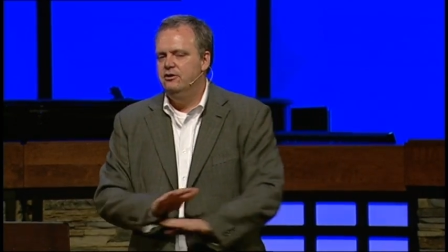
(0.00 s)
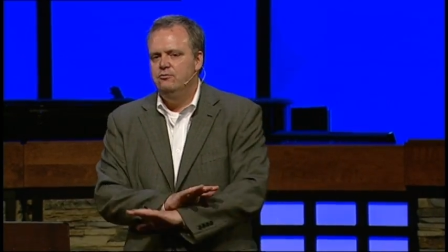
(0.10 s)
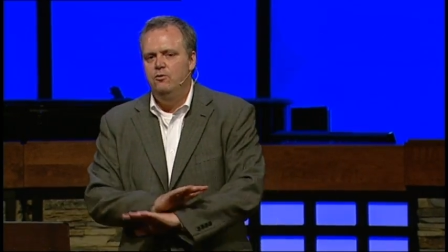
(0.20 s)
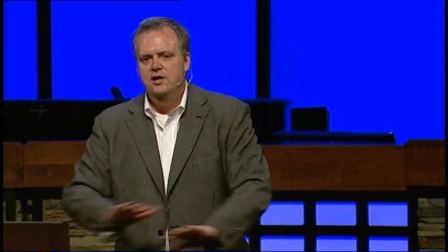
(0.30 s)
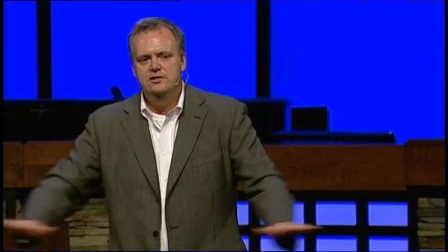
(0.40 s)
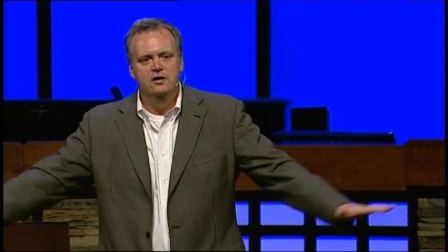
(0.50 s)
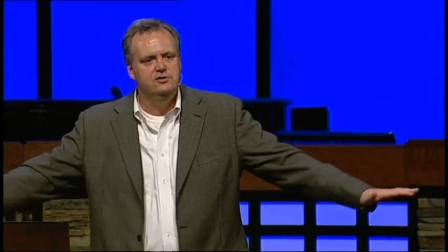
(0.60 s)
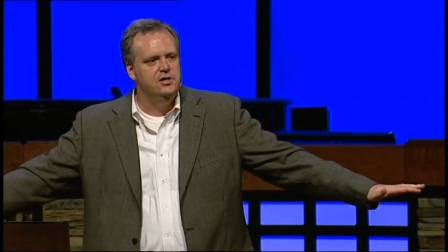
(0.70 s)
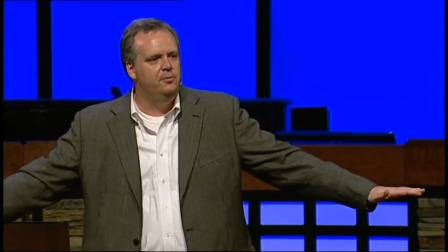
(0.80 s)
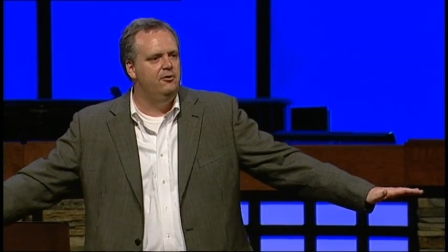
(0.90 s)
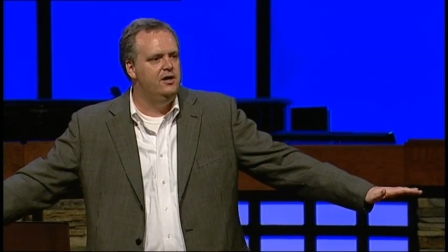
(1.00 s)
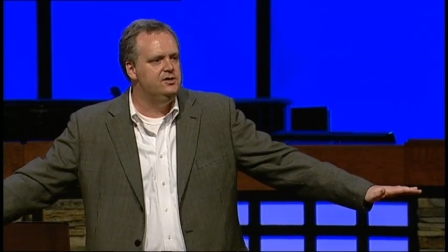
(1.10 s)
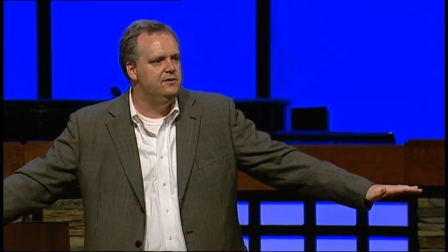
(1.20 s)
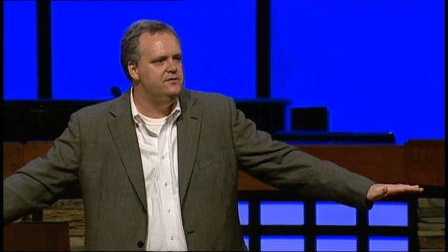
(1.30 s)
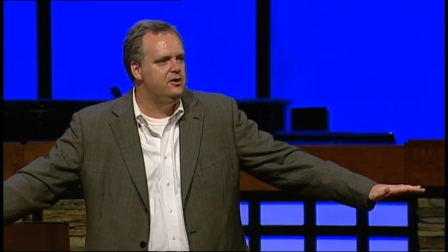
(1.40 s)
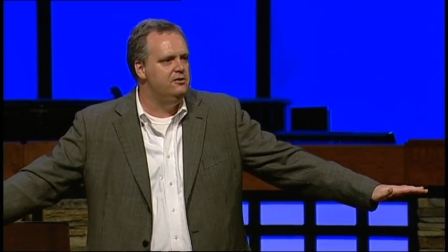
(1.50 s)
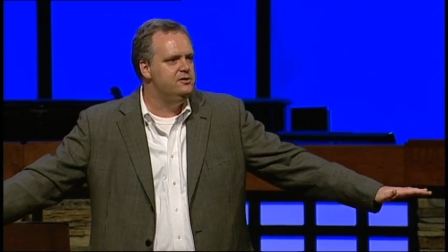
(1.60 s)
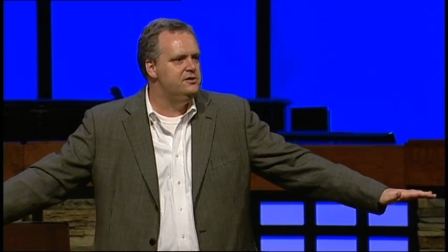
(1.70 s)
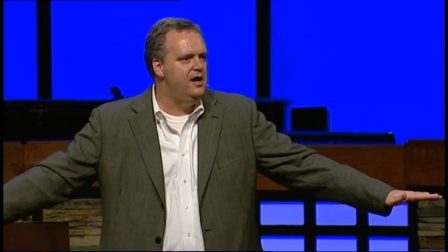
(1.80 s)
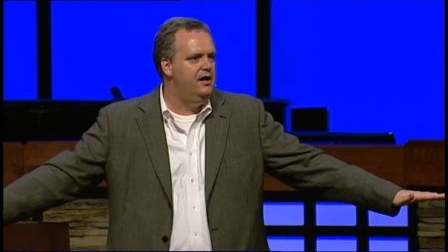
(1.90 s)
There was no separation of church
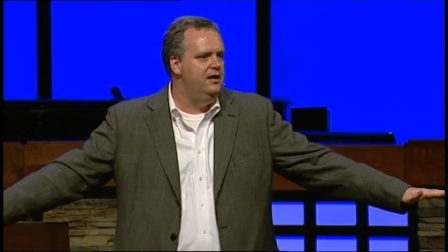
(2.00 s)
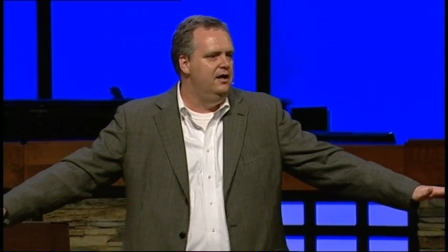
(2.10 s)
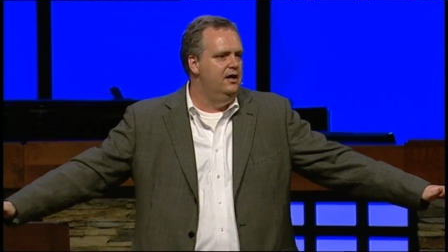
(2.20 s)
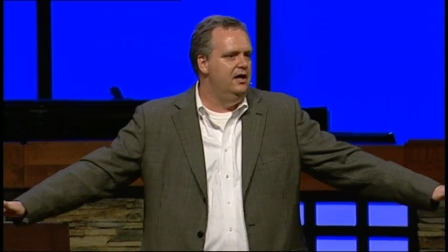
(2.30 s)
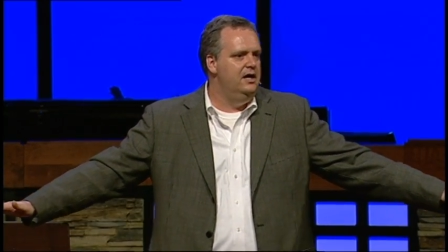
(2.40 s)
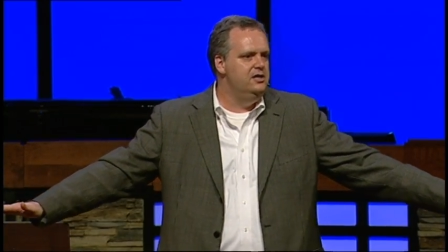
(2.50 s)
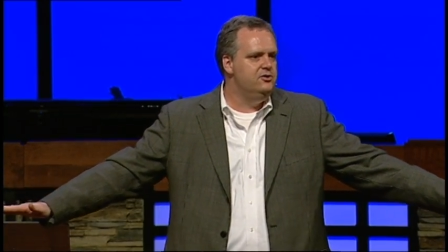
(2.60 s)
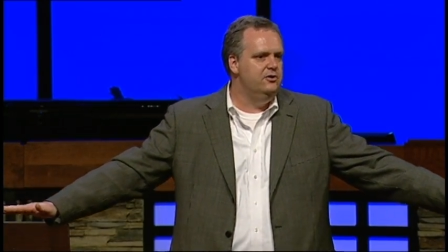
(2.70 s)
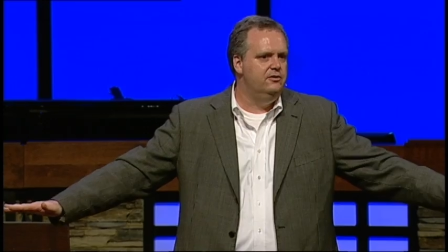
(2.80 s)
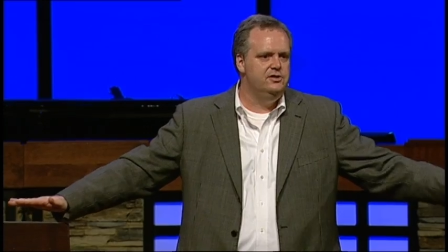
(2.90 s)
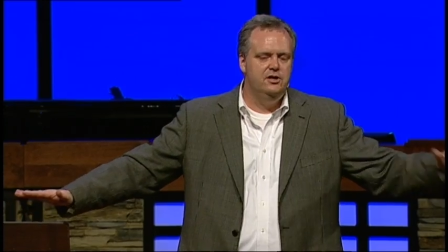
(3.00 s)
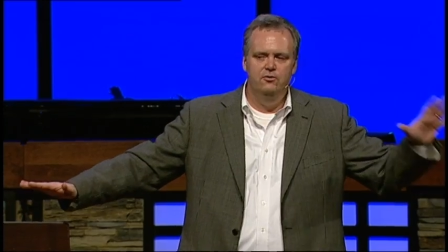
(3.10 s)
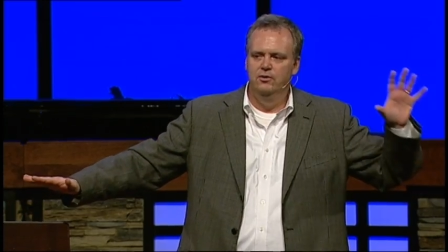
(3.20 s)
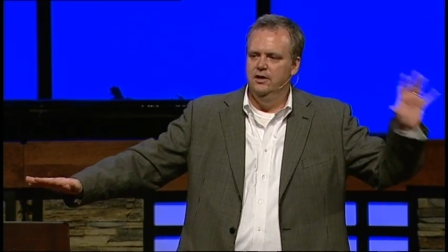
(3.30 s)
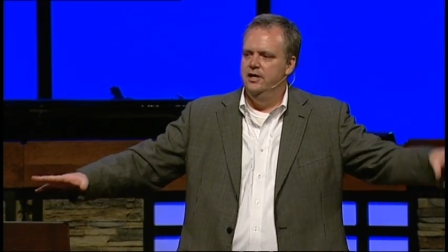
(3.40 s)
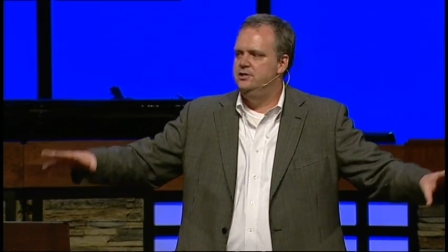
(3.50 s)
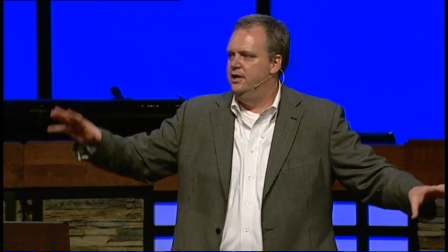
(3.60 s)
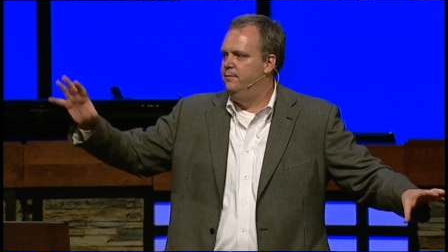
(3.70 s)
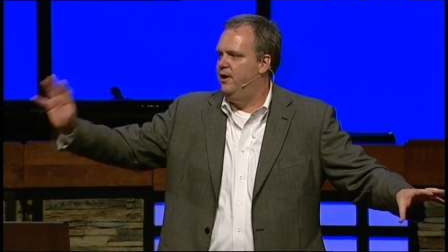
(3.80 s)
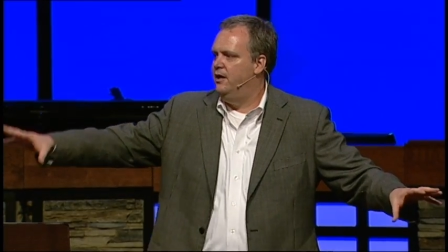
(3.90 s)
and state in Israel, and so religion
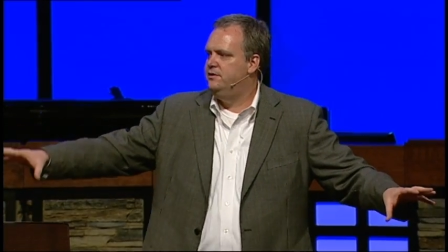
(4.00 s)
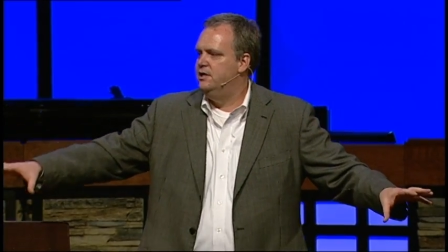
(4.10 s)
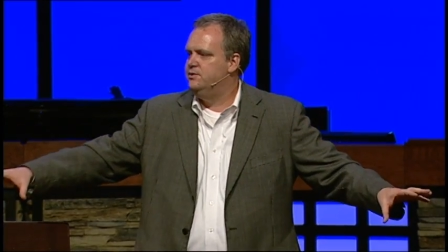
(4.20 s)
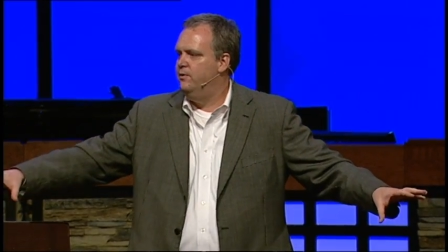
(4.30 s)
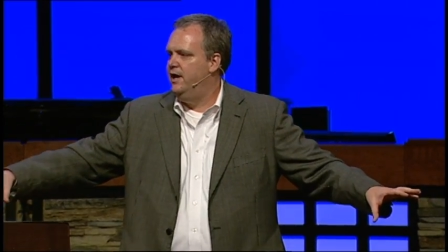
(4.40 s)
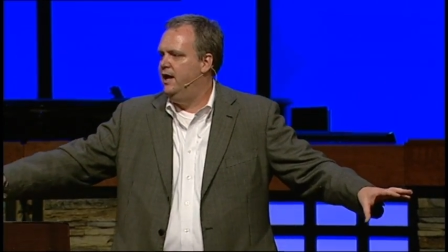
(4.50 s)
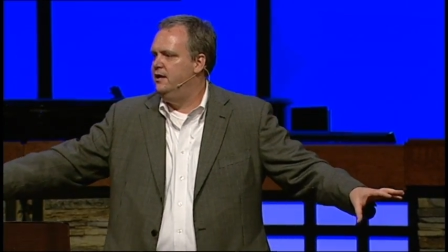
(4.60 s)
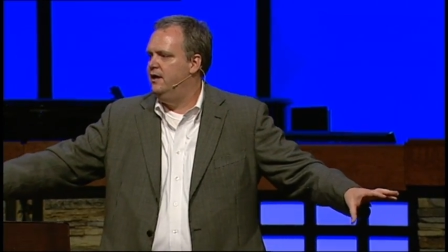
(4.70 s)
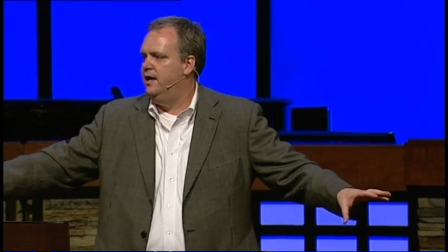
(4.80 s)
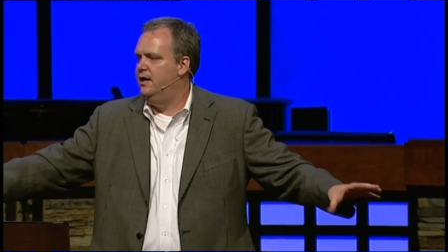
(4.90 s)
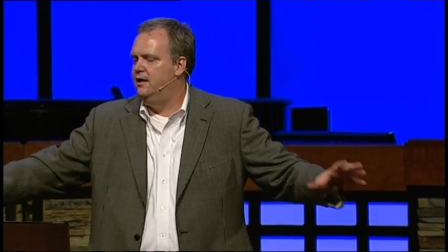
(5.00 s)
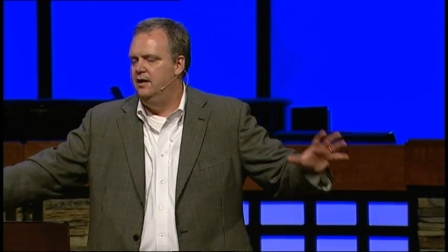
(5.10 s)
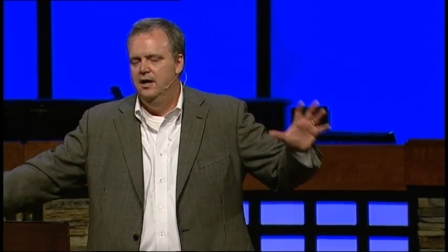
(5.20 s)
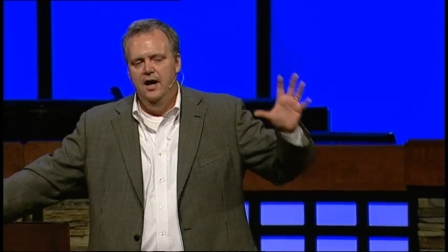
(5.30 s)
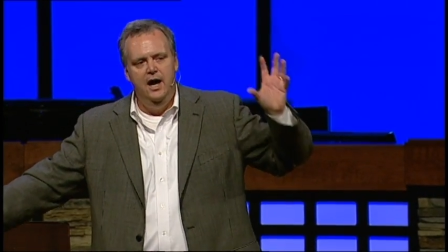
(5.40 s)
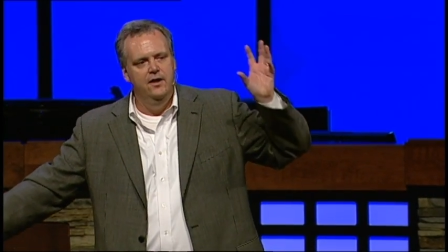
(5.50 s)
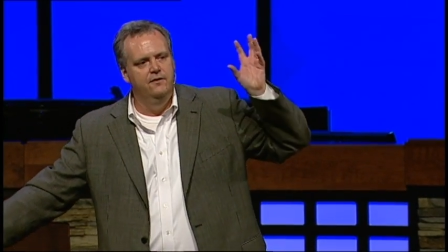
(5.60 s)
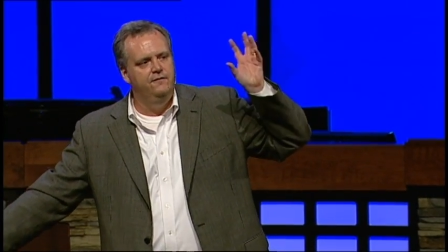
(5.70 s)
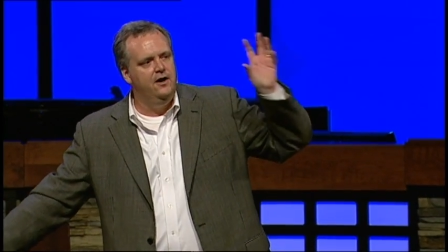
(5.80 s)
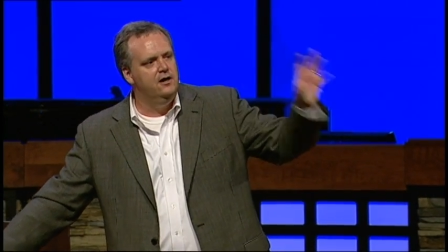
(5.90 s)
and politics went hand in hand. And the
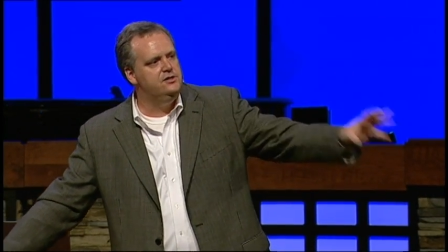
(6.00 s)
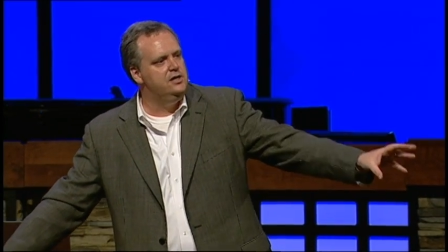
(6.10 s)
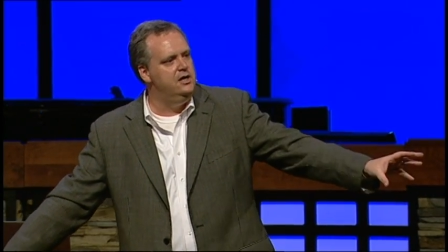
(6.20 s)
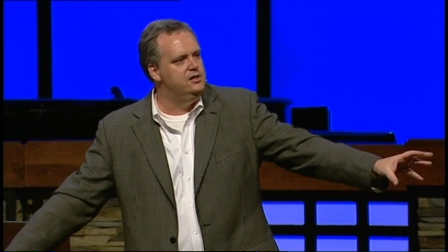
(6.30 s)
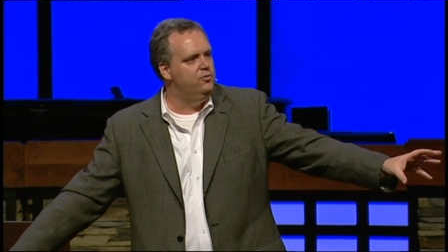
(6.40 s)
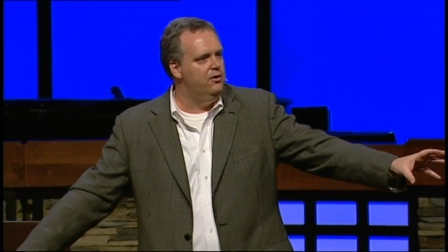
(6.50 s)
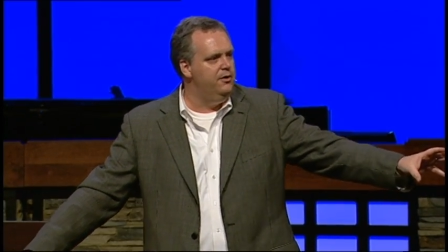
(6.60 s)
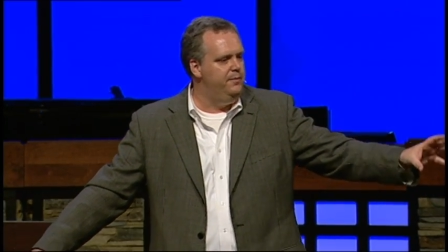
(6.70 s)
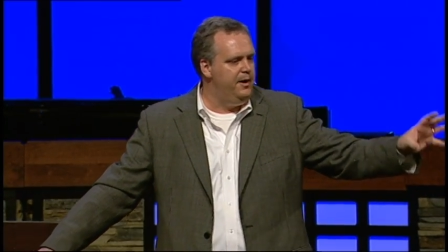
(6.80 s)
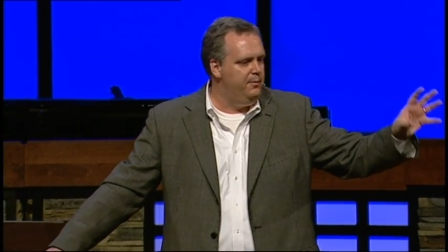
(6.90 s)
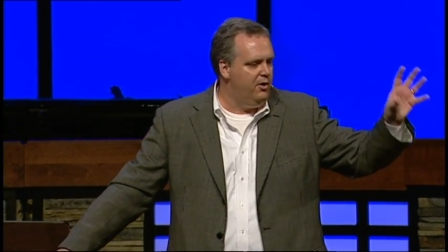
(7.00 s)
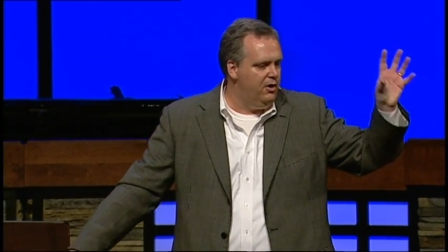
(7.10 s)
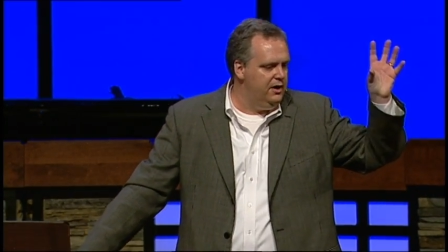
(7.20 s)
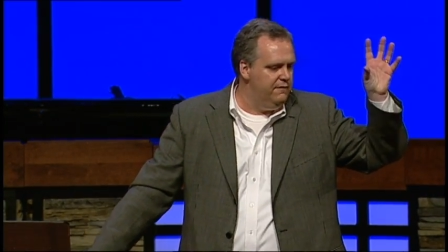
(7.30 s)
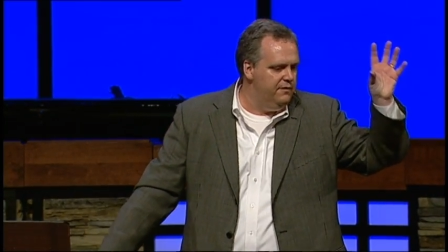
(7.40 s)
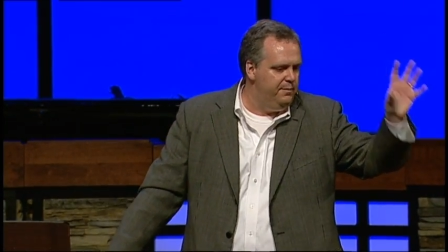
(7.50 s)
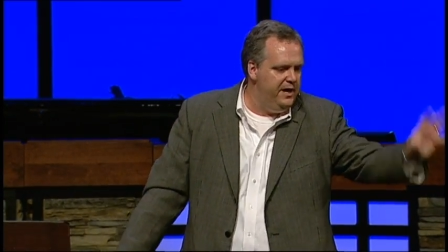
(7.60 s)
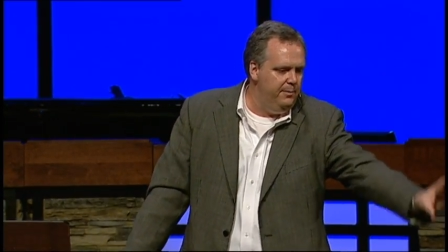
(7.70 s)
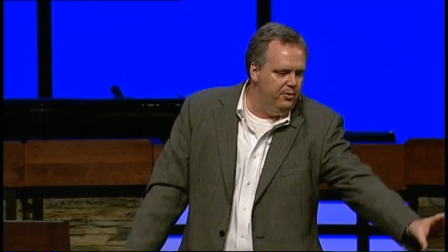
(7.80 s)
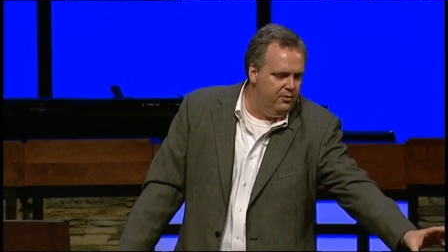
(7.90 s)
Pharisees were the party of the
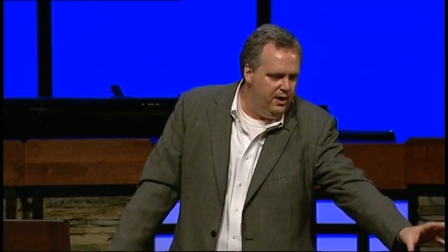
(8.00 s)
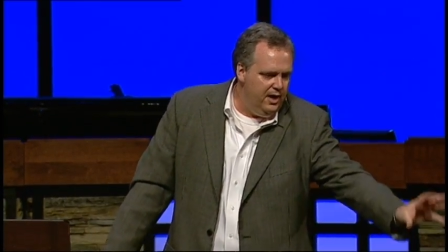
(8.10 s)
people.